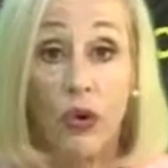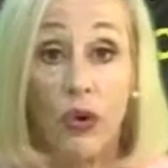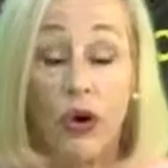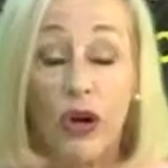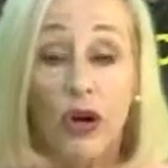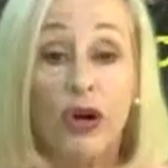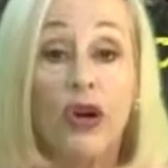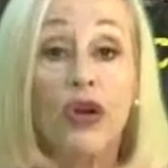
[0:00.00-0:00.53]

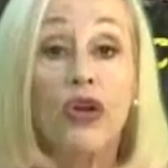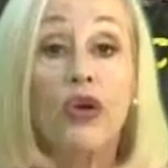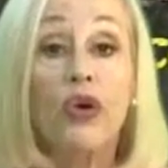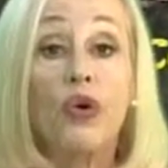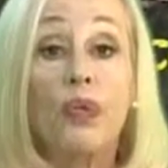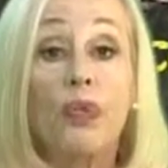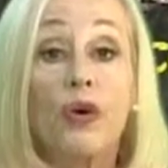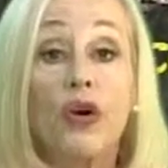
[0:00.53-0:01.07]
order
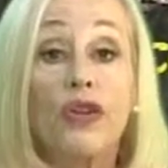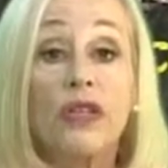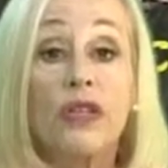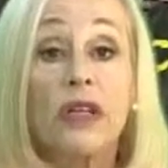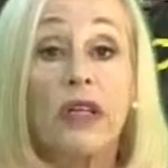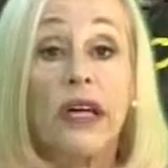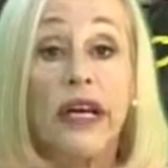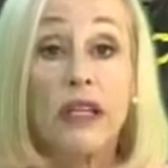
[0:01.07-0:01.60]
you
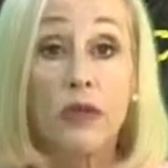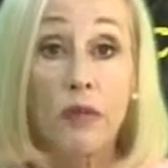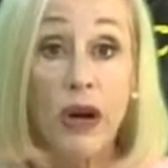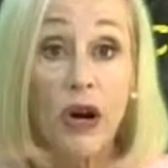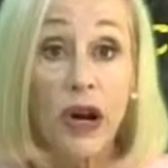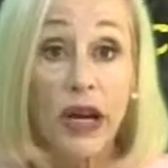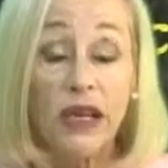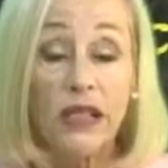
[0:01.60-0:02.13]
personally
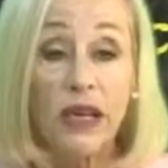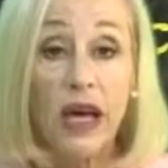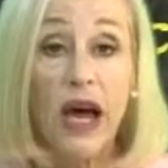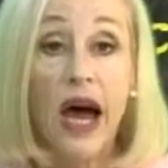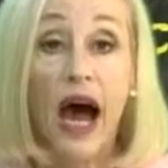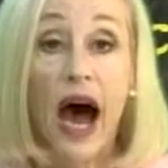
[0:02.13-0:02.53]
experience.